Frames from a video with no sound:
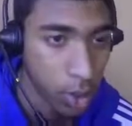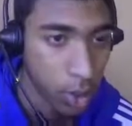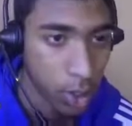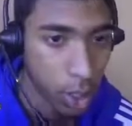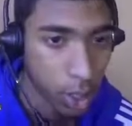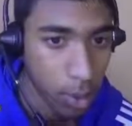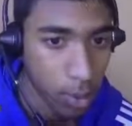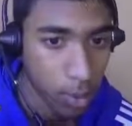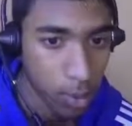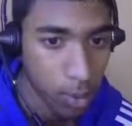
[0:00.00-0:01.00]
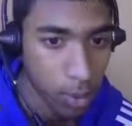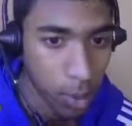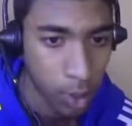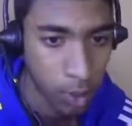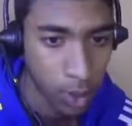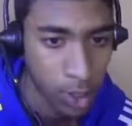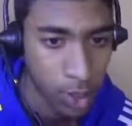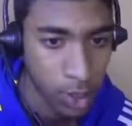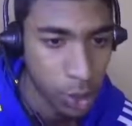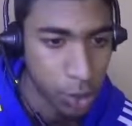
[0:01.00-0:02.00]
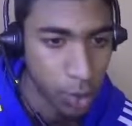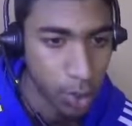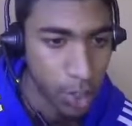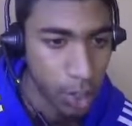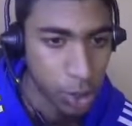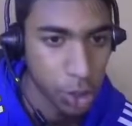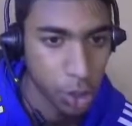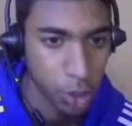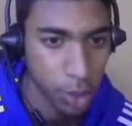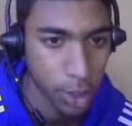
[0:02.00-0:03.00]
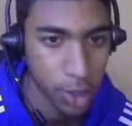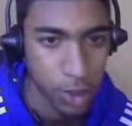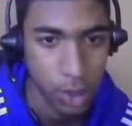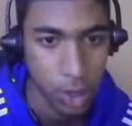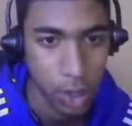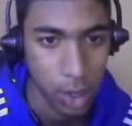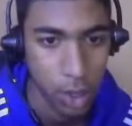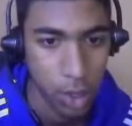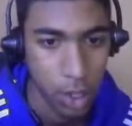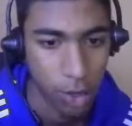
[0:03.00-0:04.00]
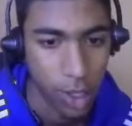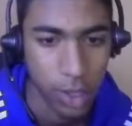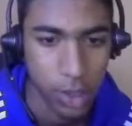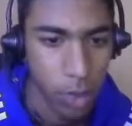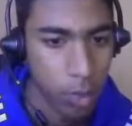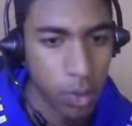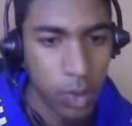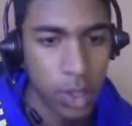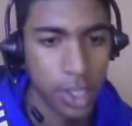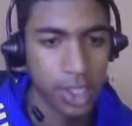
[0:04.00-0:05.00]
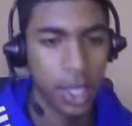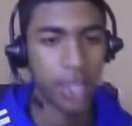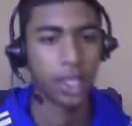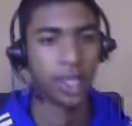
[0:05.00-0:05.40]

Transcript: Um, I don't think that's an issue though. I think I should still play this. Okay, so they take.